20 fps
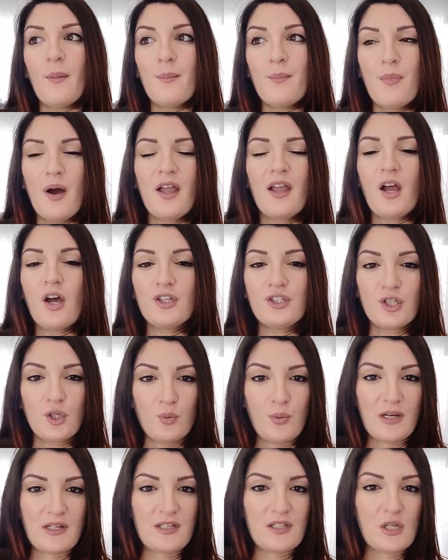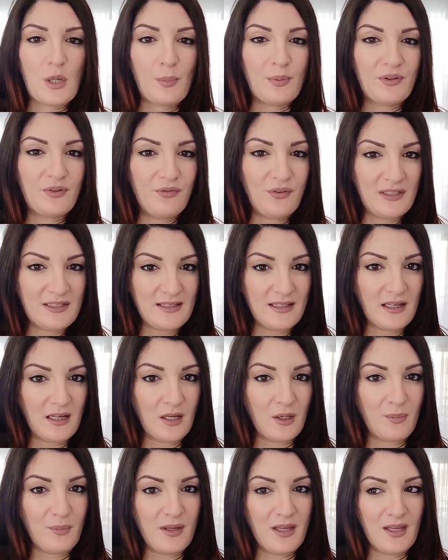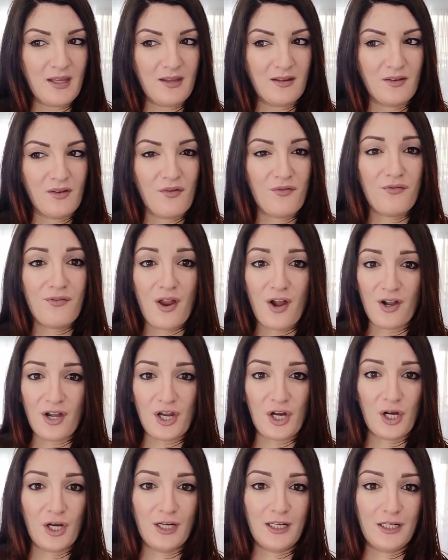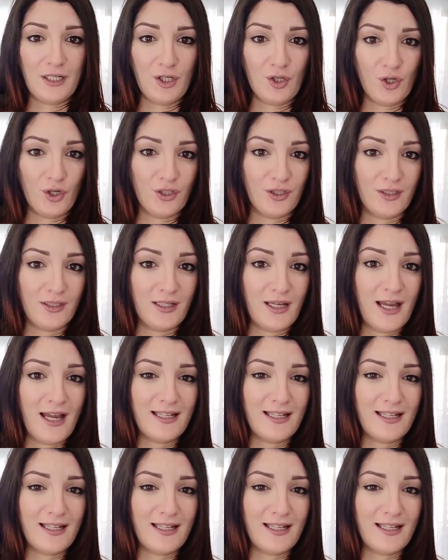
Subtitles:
My underwear stopped fitting me very early on,